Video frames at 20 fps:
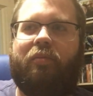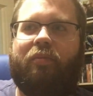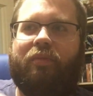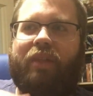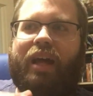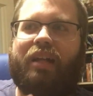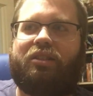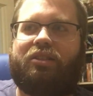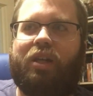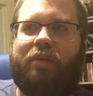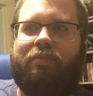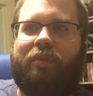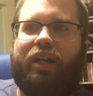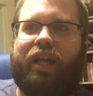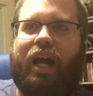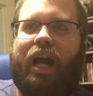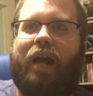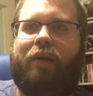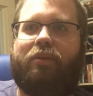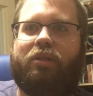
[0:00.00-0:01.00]
that's
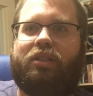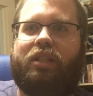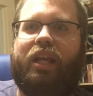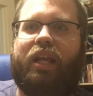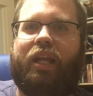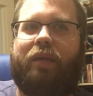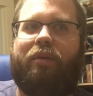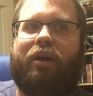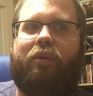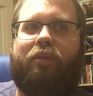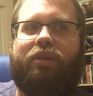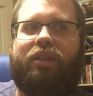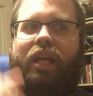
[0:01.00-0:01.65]
something I was thinking about.